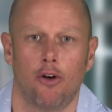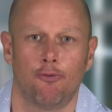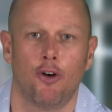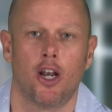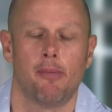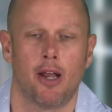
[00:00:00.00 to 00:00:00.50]

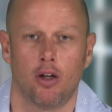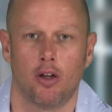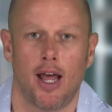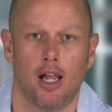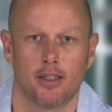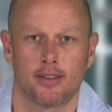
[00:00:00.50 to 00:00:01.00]
fundamental
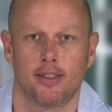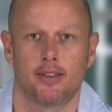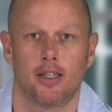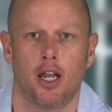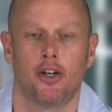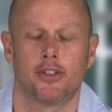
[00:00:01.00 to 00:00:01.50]

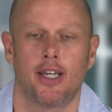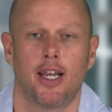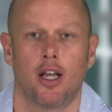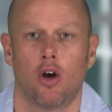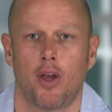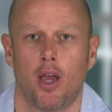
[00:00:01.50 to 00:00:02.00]
analysis and
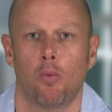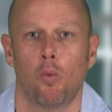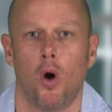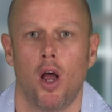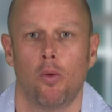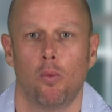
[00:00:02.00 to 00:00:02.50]
understanding, okay,
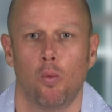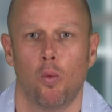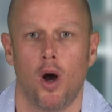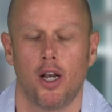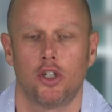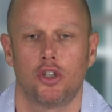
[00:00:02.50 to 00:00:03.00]

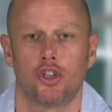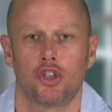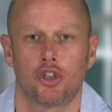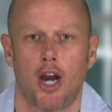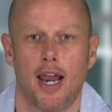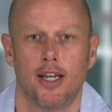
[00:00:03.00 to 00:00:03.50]
what
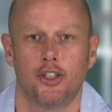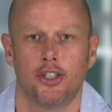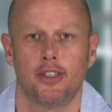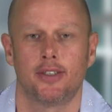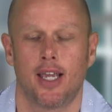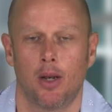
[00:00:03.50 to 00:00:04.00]

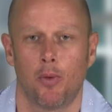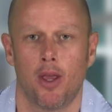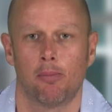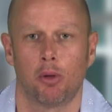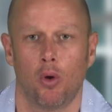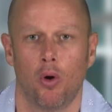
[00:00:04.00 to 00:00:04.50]
strategies can we
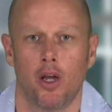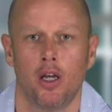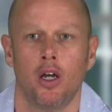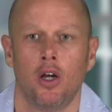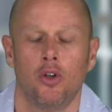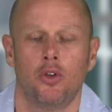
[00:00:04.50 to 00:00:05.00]
employ
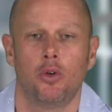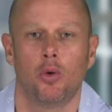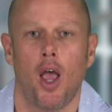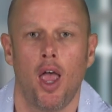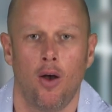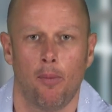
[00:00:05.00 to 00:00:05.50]
to
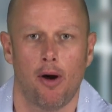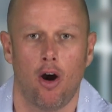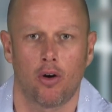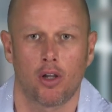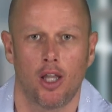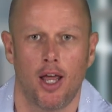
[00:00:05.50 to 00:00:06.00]
help
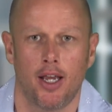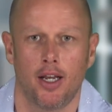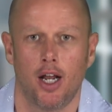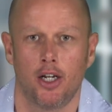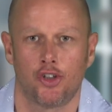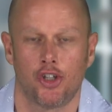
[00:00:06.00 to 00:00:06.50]
our
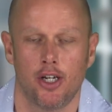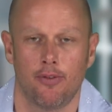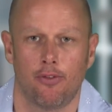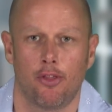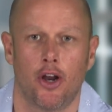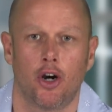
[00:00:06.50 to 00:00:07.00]
client
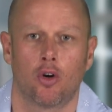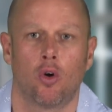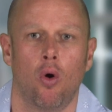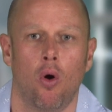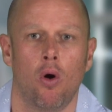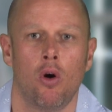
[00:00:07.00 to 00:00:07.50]
achieve their
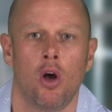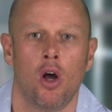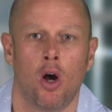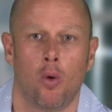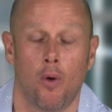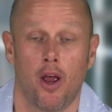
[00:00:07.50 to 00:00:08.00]
goal
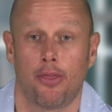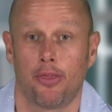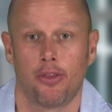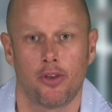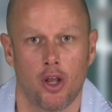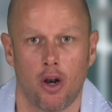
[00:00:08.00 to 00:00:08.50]

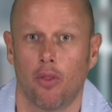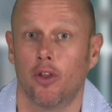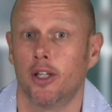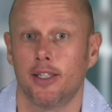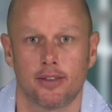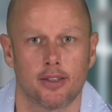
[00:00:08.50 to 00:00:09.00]
with the
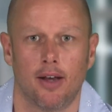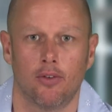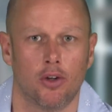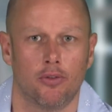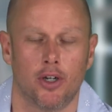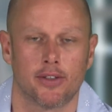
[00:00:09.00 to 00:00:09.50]
least
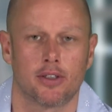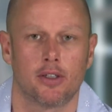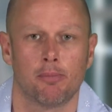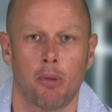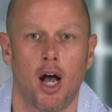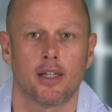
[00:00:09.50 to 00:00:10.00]
level of risk
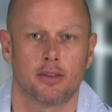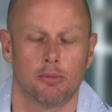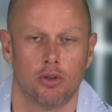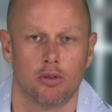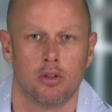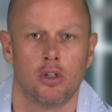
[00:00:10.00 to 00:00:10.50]
possible.